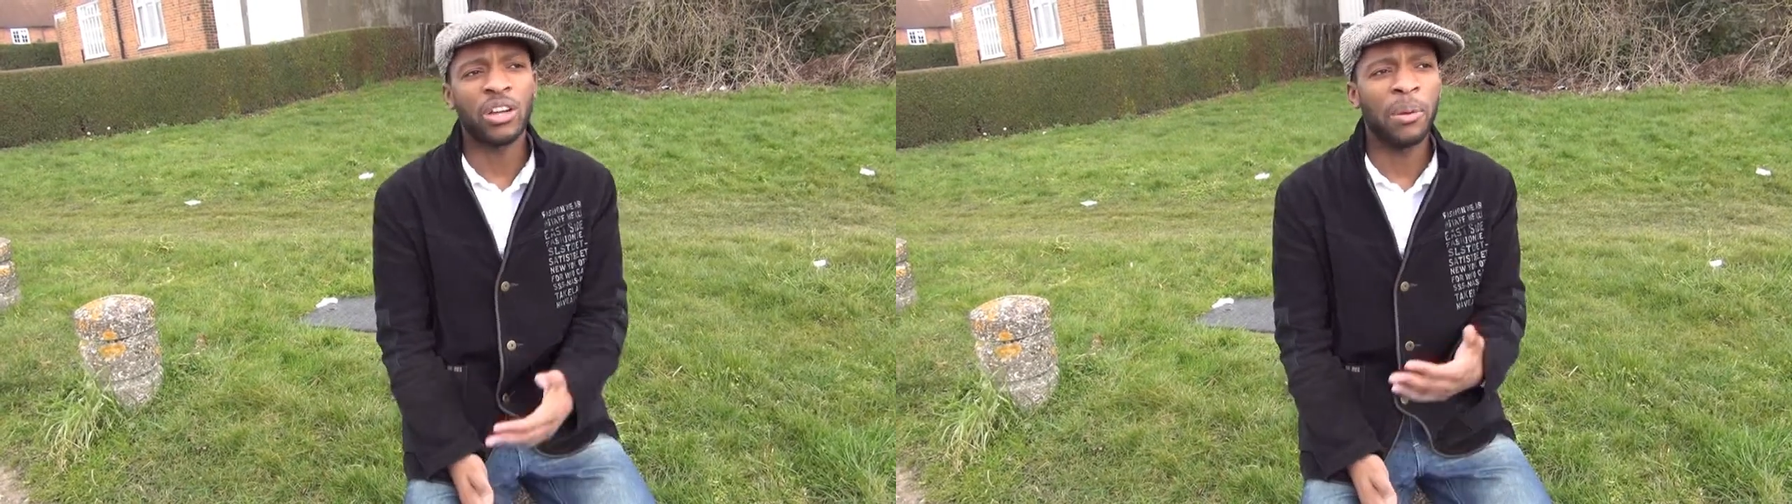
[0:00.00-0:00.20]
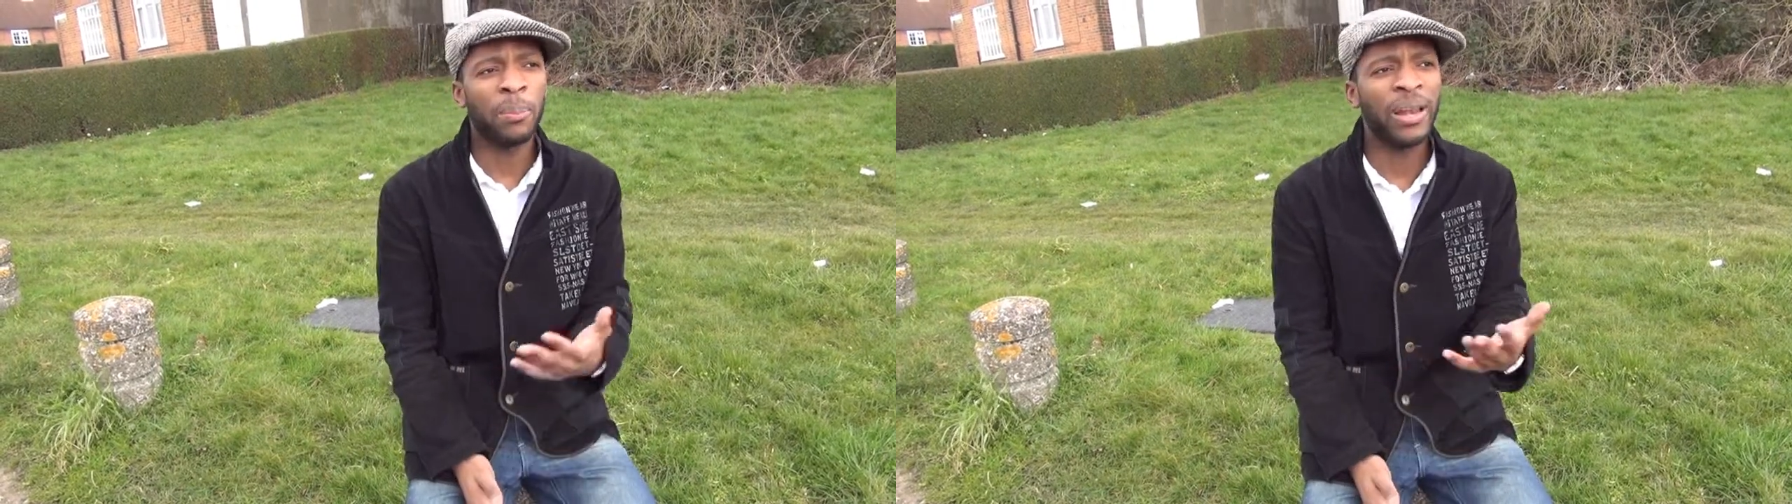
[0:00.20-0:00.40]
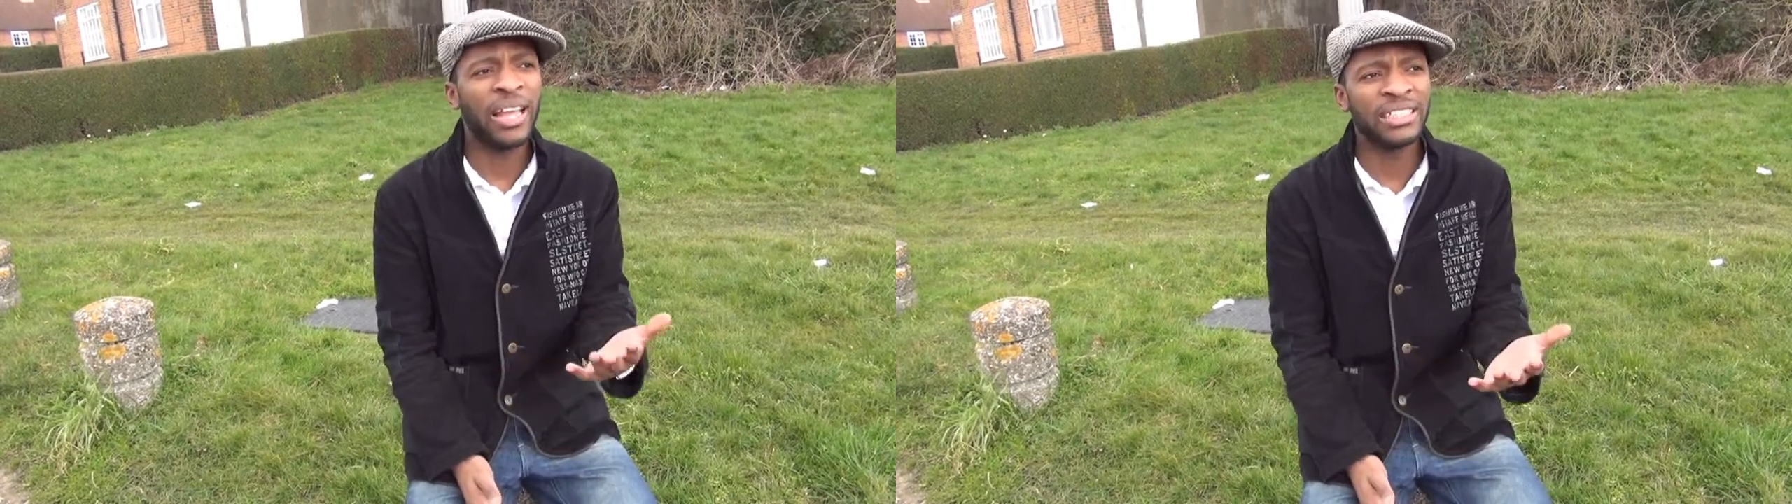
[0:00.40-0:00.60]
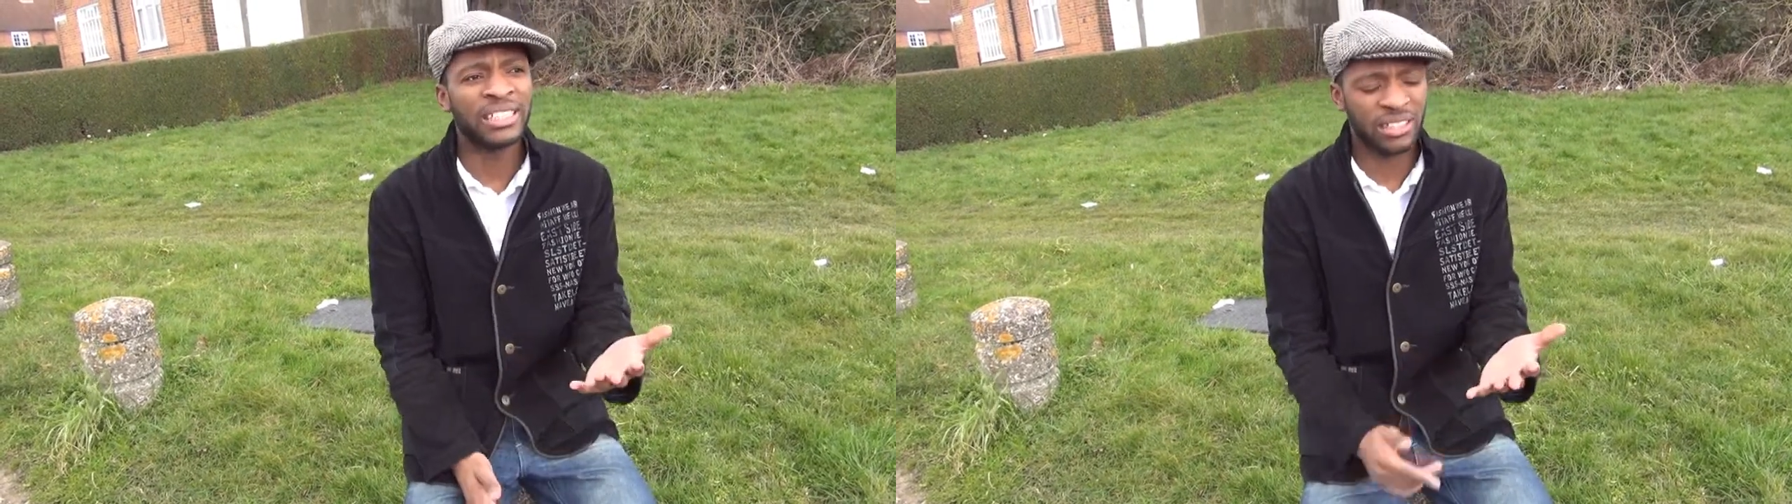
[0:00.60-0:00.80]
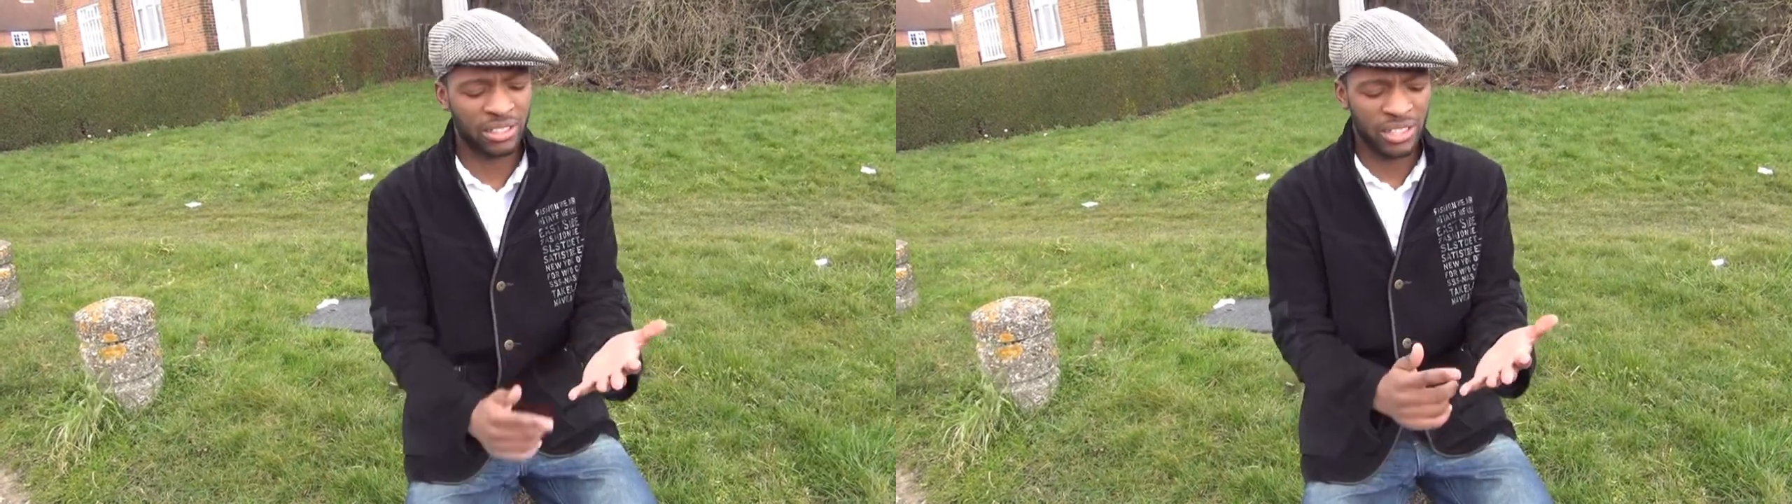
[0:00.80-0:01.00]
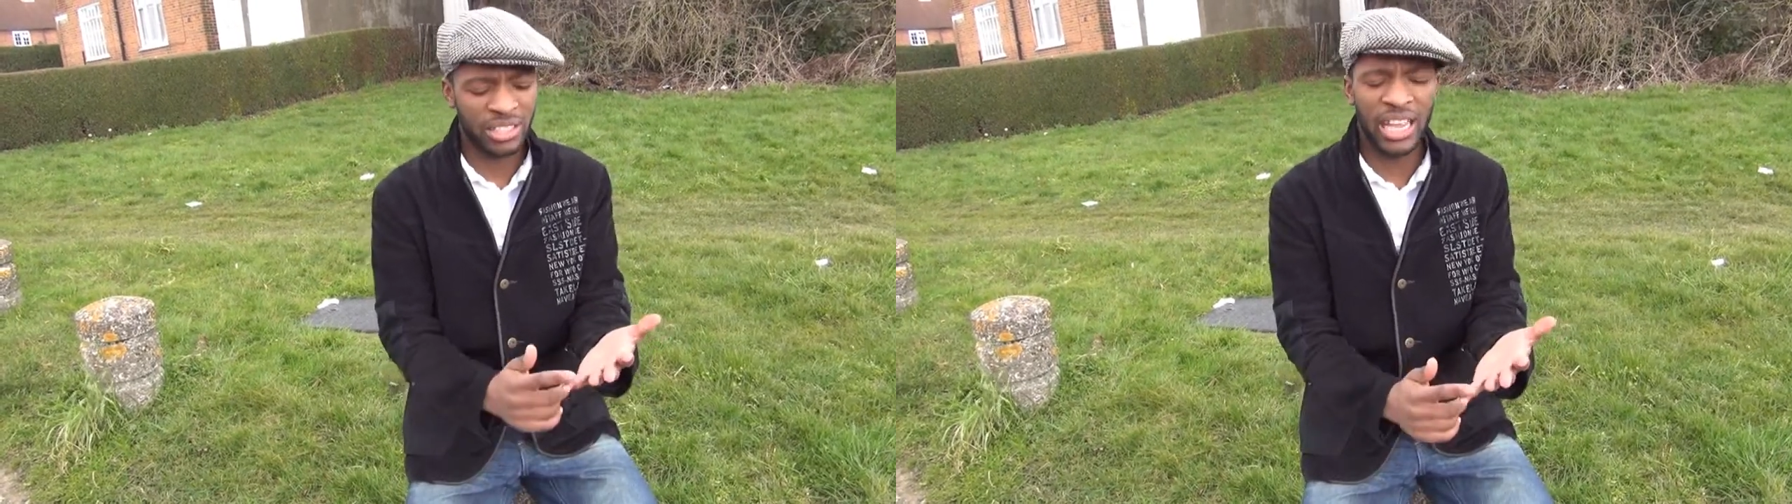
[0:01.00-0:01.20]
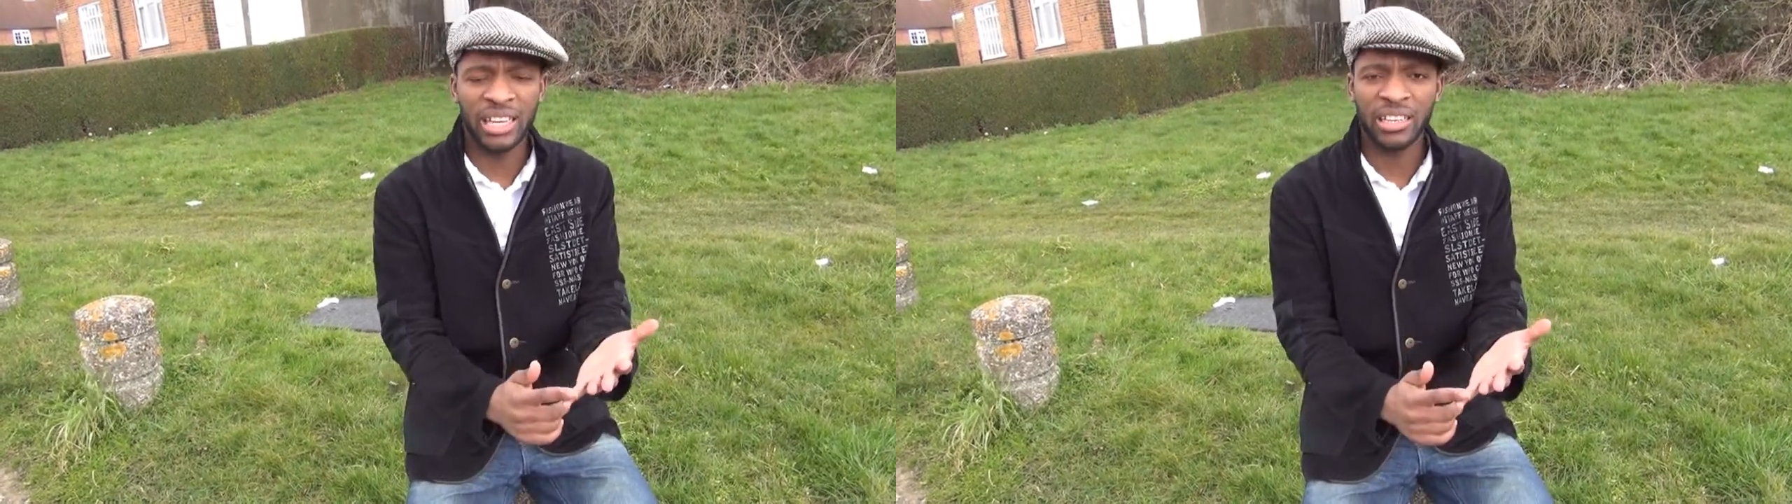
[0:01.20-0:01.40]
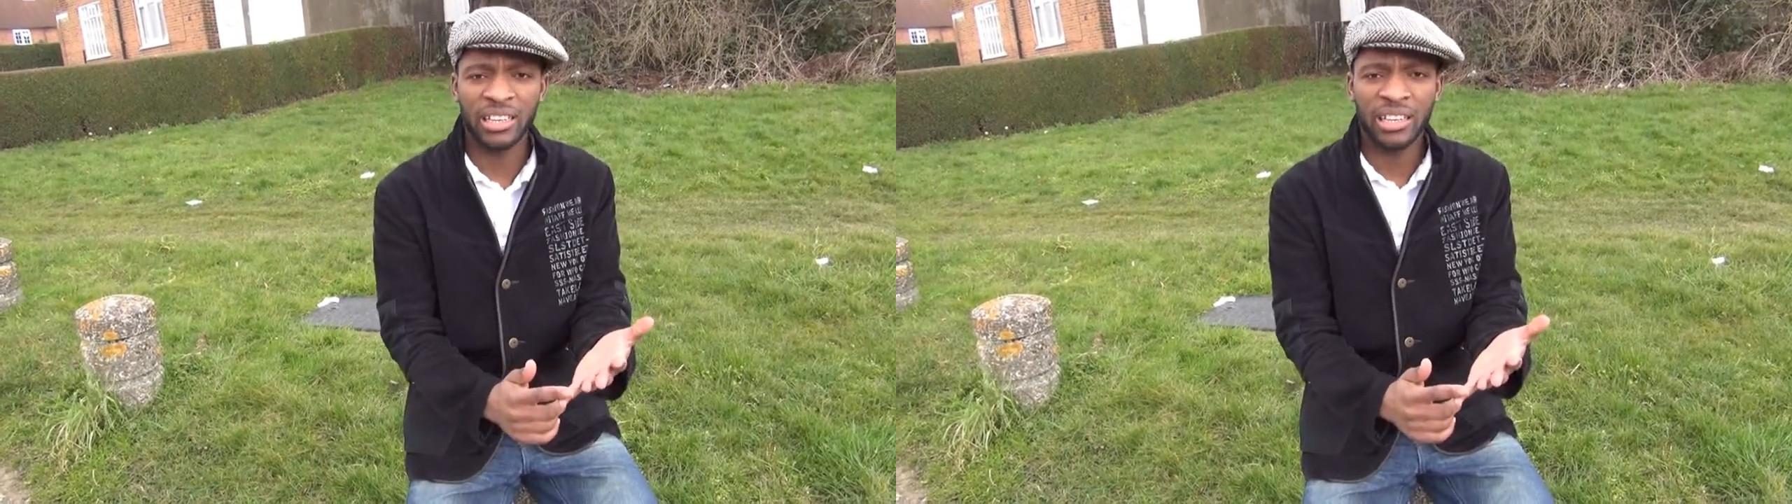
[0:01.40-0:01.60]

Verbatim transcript: complacent, content,